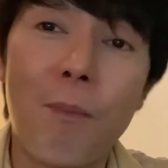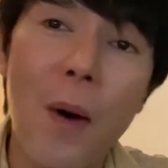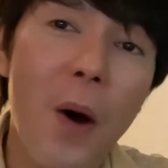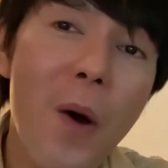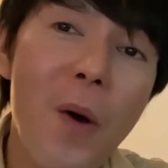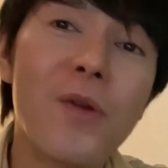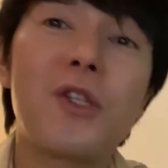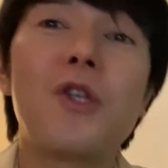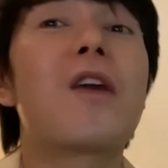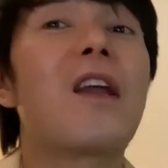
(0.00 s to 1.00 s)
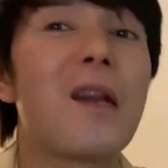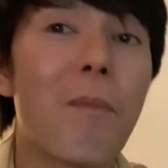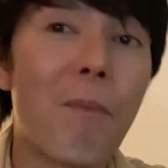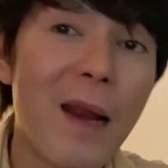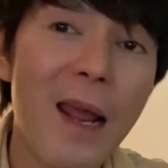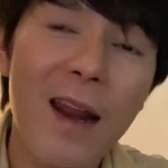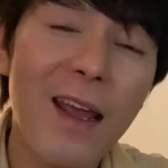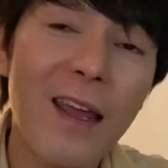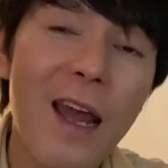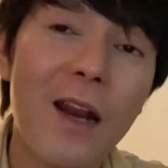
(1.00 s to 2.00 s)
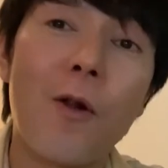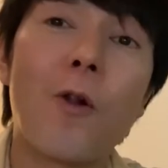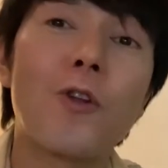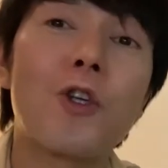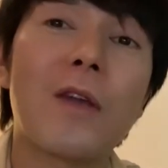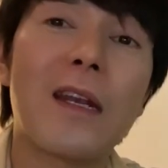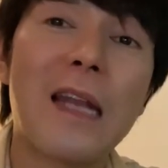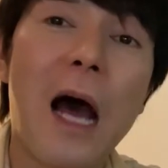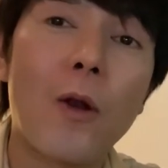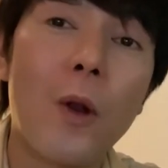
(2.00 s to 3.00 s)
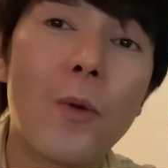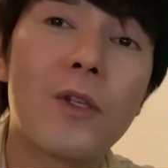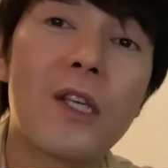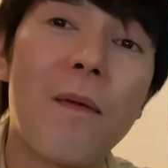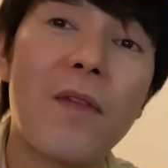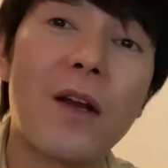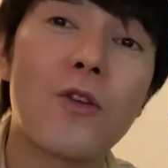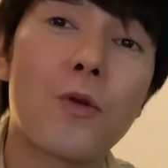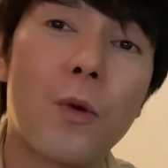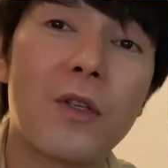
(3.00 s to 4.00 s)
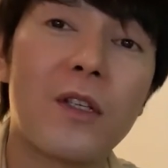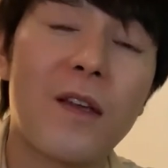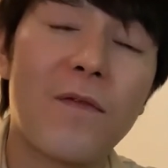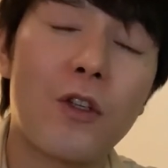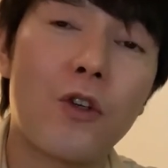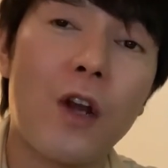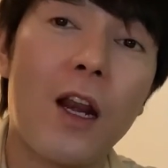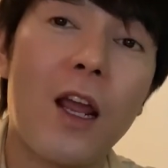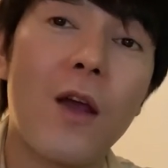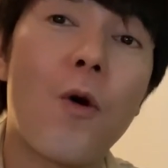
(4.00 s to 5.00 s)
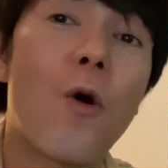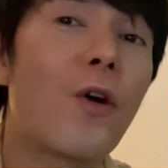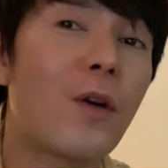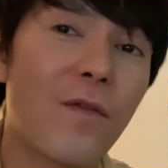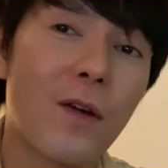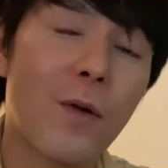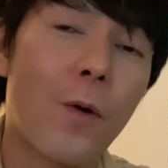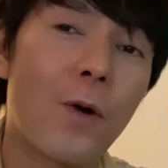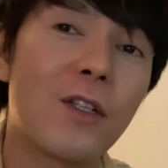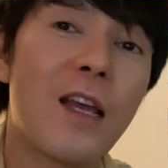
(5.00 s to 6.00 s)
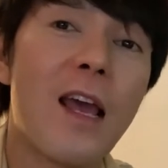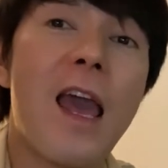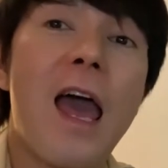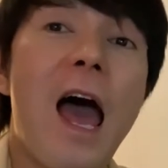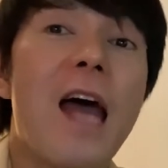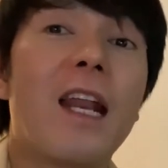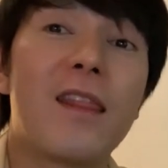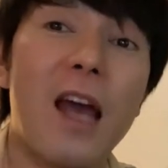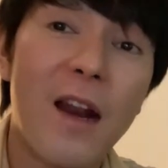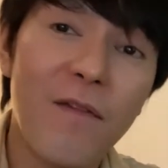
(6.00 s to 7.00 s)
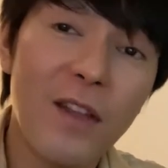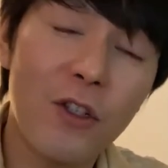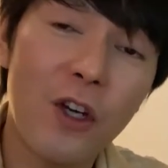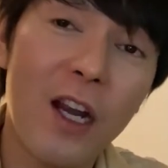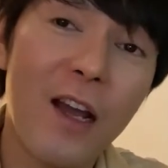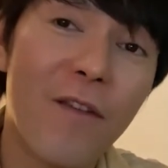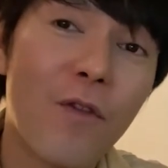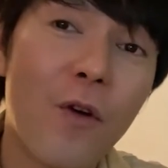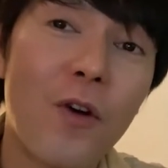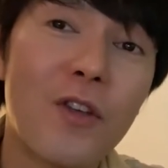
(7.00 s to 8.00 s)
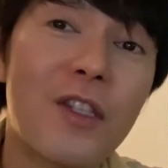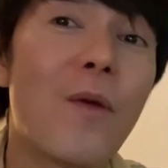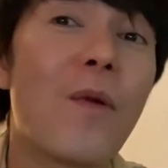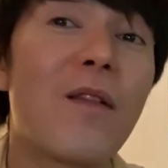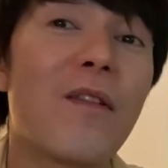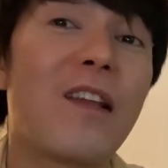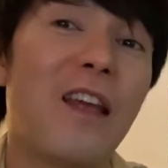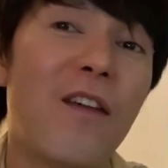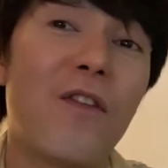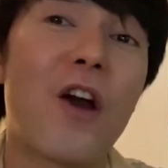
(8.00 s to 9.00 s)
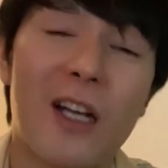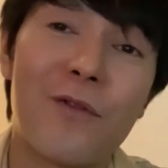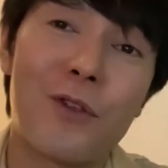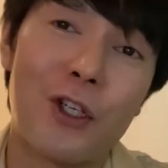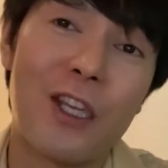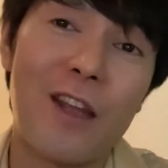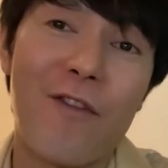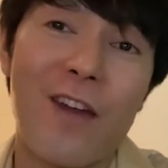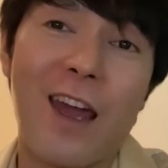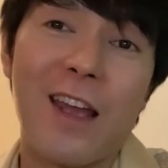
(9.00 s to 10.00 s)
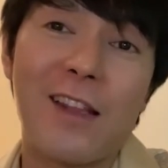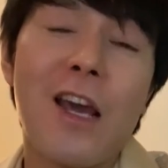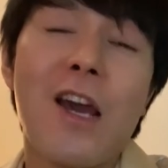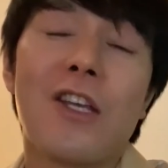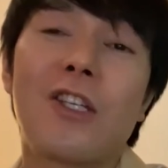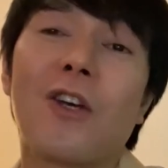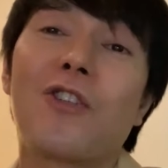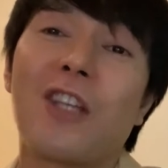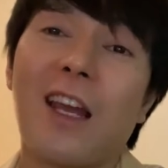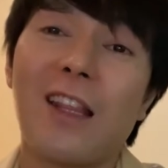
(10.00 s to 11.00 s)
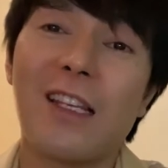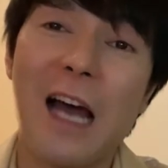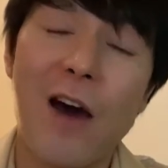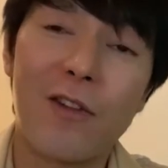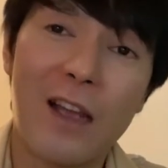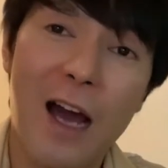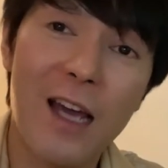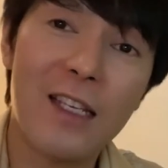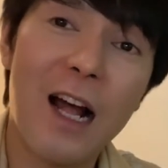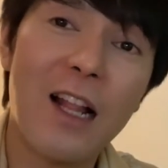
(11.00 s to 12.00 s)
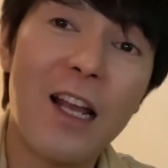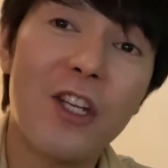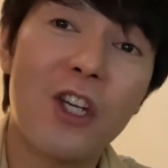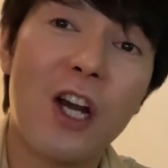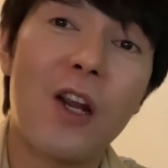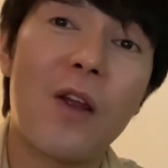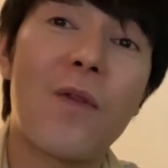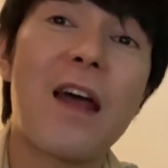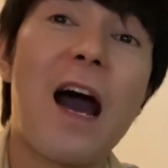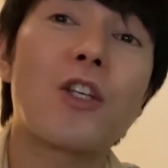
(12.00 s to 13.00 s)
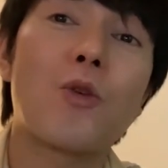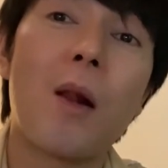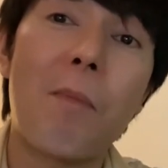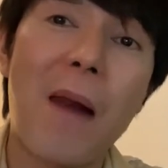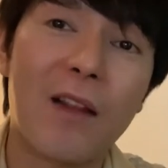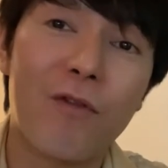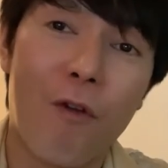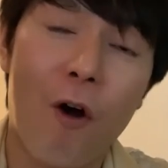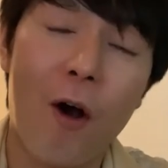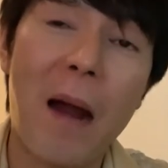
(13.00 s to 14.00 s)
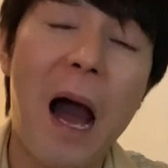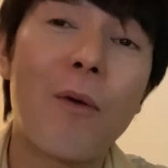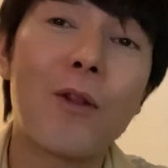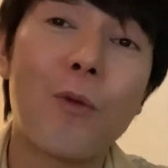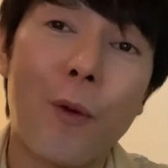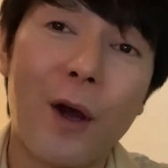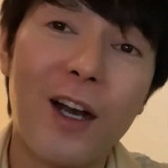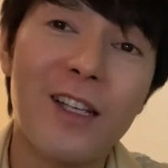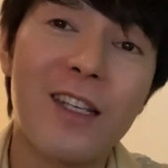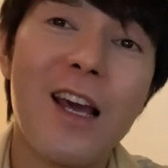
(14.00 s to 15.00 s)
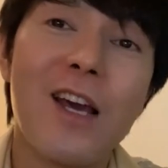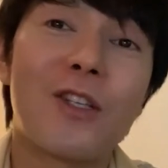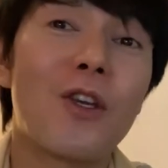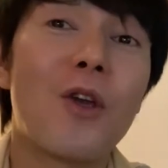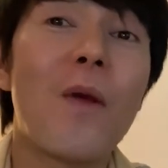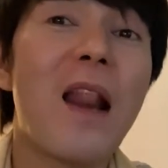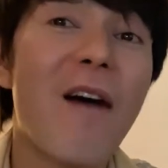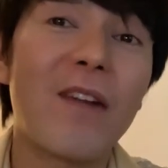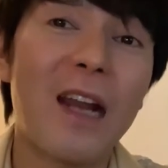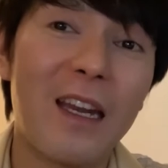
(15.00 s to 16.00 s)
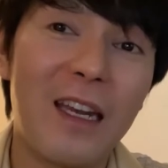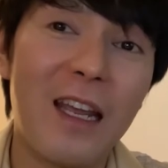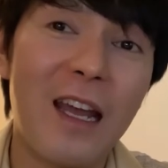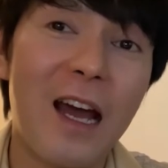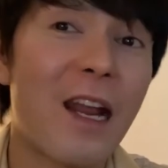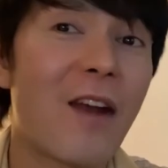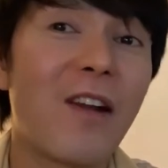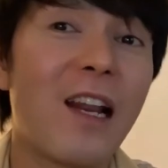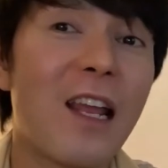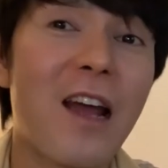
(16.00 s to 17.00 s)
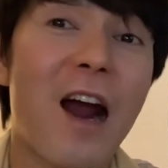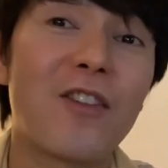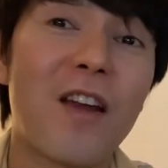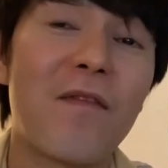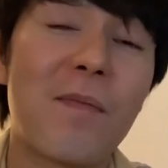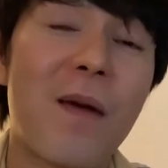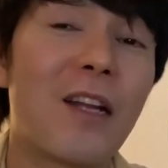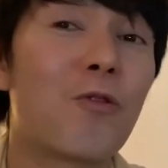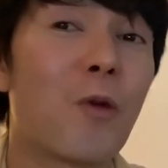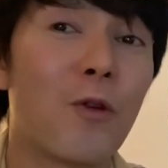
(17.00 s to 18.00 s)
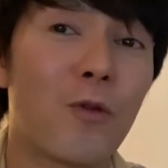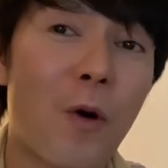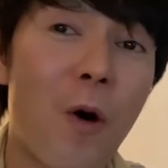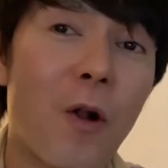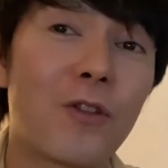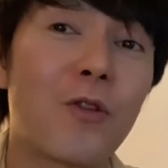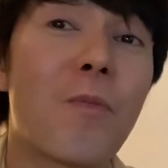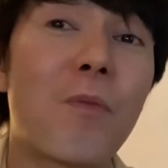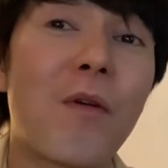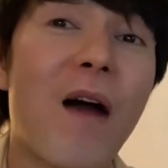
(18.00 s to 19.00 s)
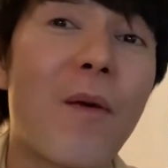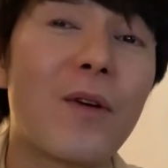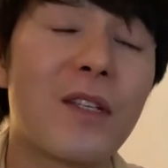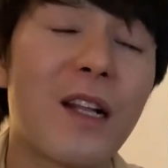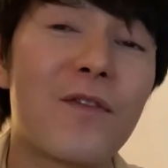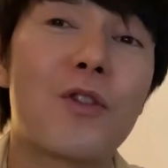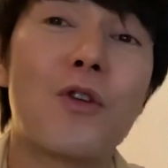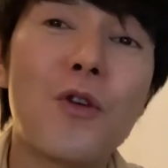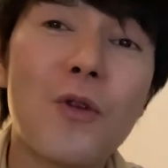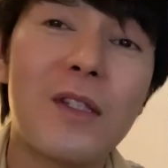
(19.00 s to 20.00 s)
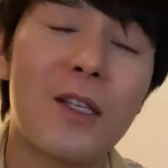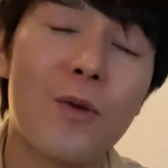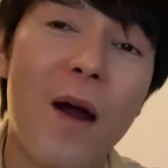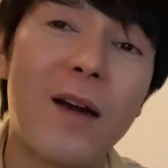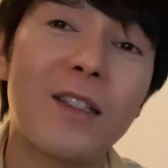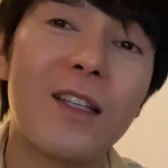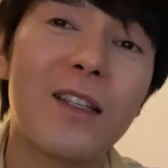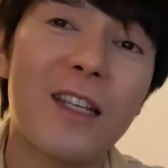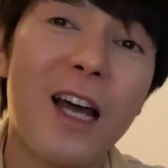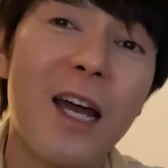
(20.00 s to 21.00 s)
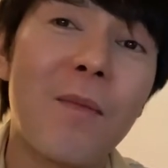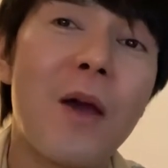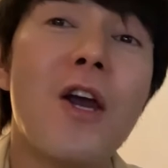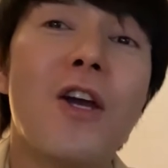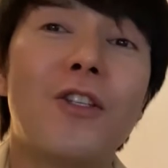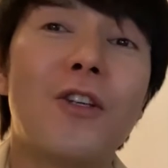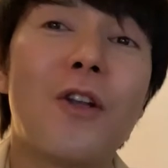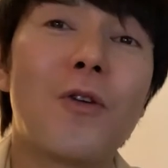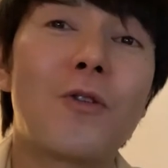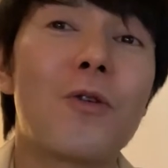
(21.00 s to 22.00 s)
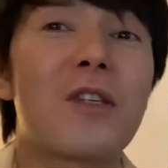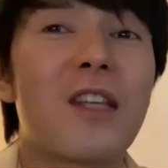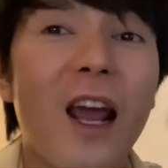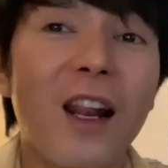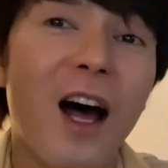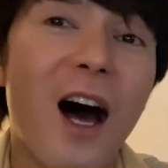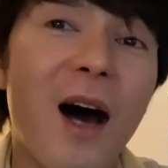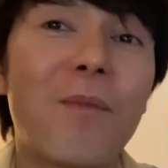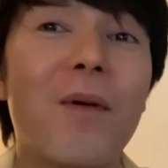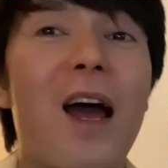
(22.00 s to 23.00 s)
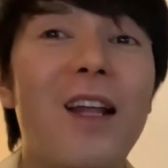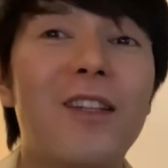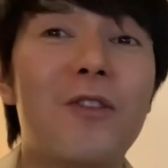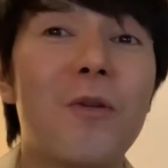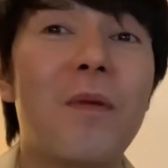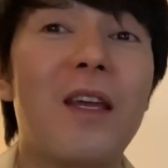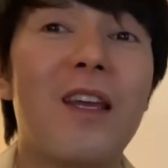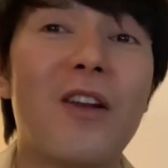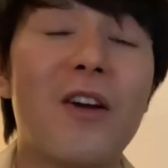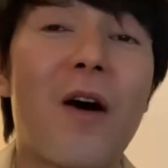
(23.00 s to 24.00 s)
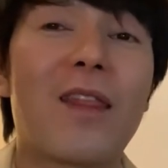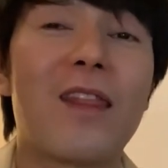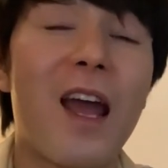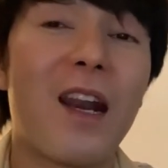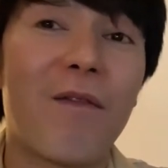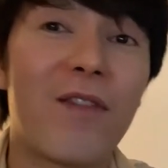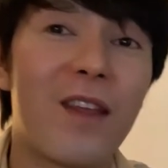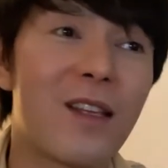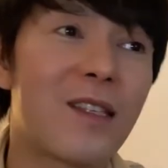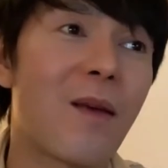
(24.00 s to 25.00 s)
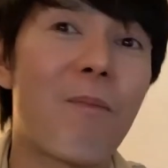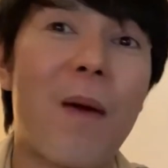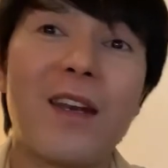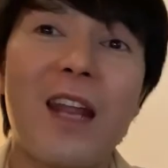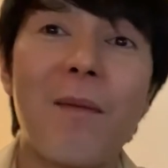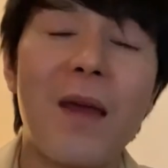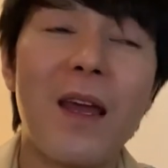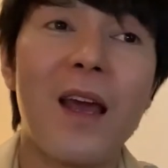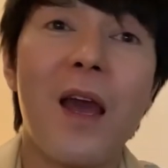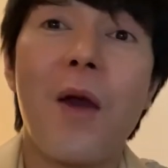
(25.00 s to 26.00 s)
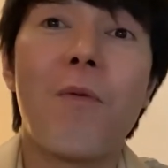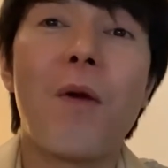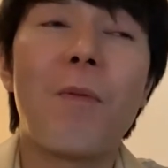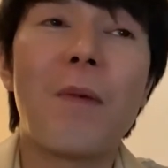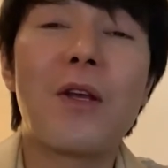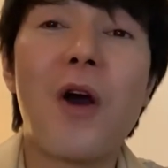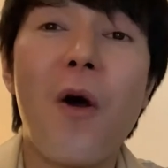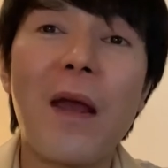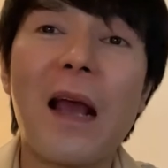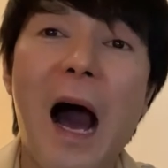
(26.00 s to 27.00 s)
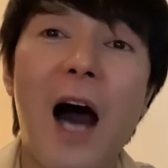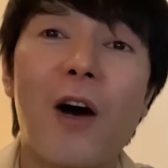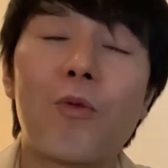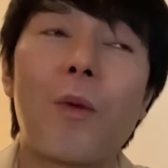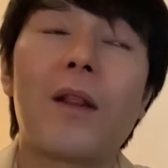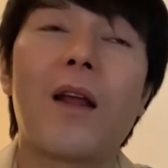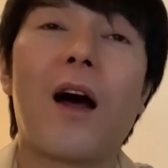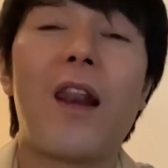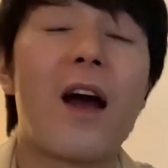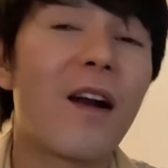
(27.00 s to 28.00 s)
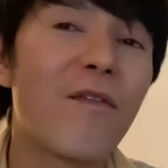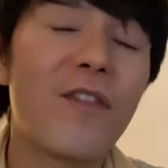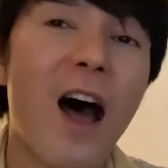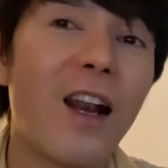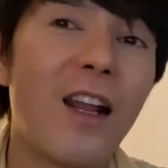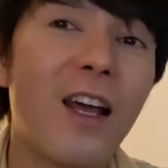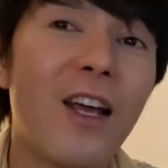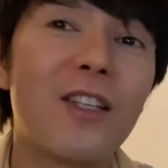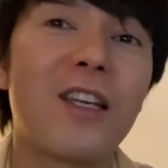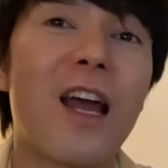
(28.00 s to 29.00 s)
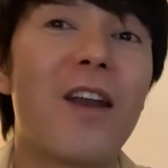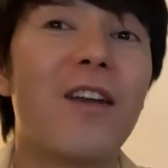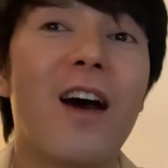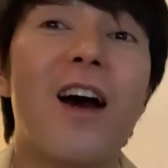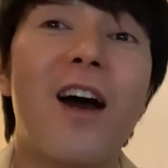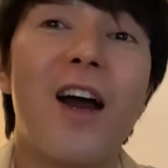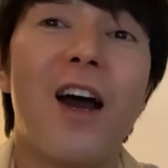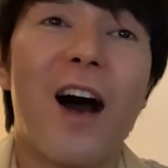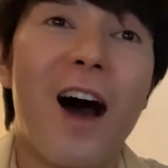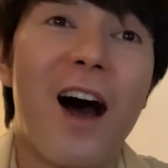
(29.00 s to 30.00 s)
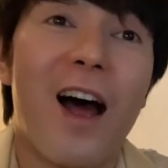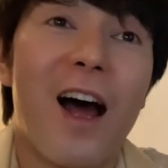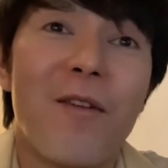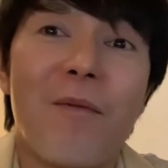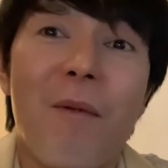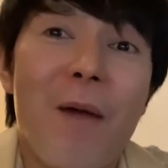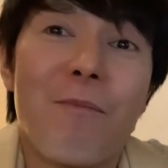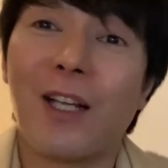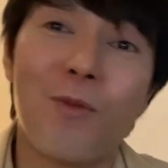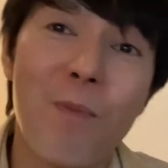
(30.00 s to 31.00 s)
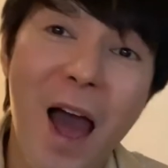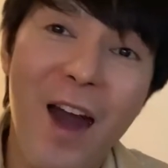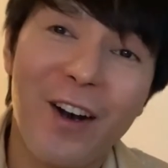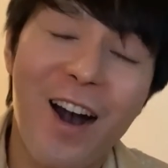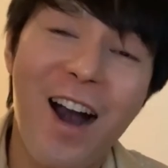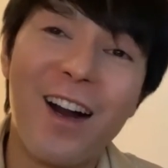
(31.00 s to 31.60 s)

pause, you can replay it again, and also you can download some of the resources of the training or of the course. And at the end of the training, of course, they will give you an up certificate. So check this out, guys. I'm gonna share you the actual platform, how it works, so you will have an idea. And I really encourage everybody to enroll, to improve ourselves, to use this quarantine time, you know, to scale up and to be, you know, at the end of this pandemic, we will be going out with a lot of knowledge and much better.